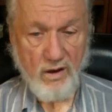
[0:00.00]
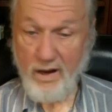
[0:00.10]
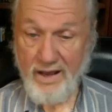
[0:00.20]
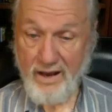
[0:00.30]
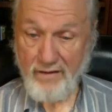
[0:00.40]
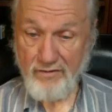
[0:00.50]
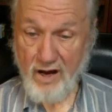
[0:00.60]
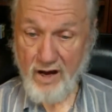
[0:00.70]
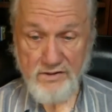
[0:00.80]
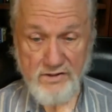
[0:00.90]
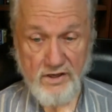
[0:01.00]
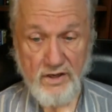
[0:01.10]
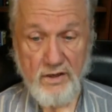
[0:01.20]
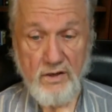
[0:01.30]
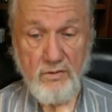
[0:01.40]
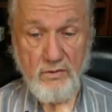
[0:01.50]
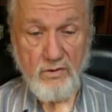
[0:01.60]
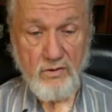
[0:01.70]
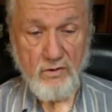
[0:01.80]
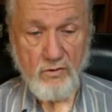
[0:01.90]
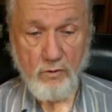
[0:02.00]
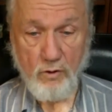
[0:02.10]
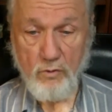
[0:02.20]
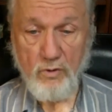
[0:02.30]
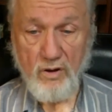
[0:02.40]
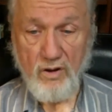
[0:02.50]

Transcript: I have not said, quote,